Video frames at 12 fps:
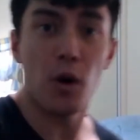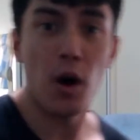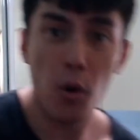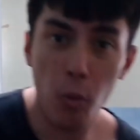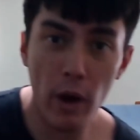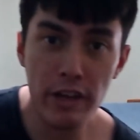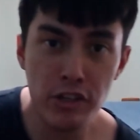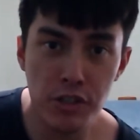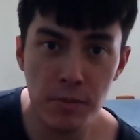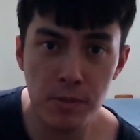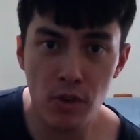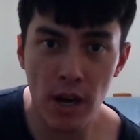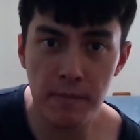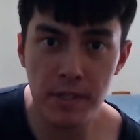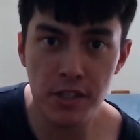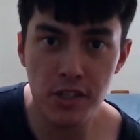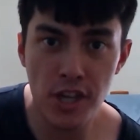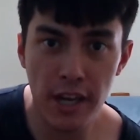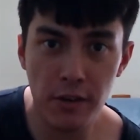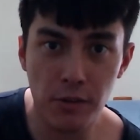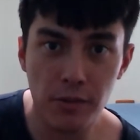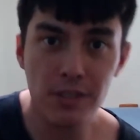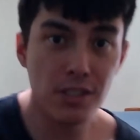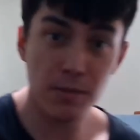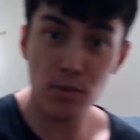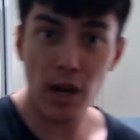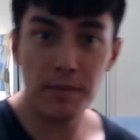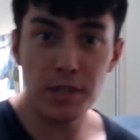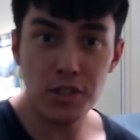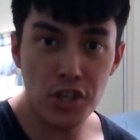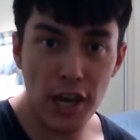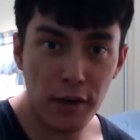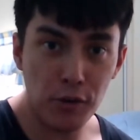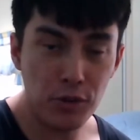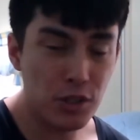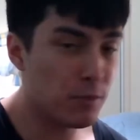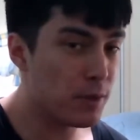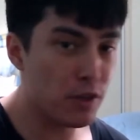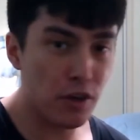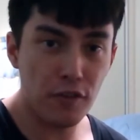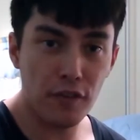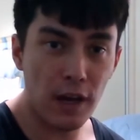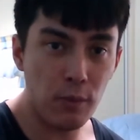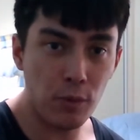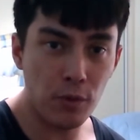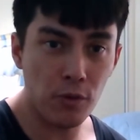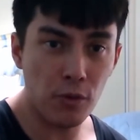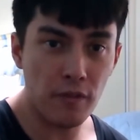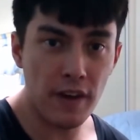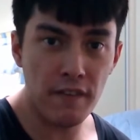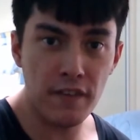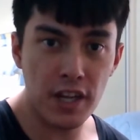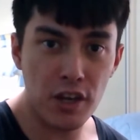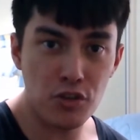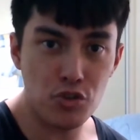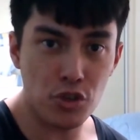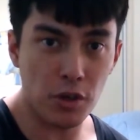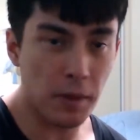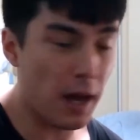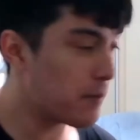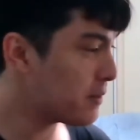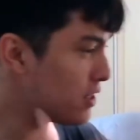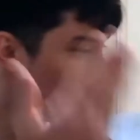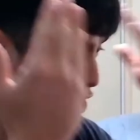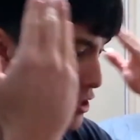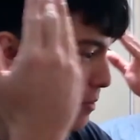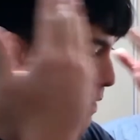Why don't you subscribe to the channel? Subscribe to the channel, you'll be notified when all of our videos drop. I mean, just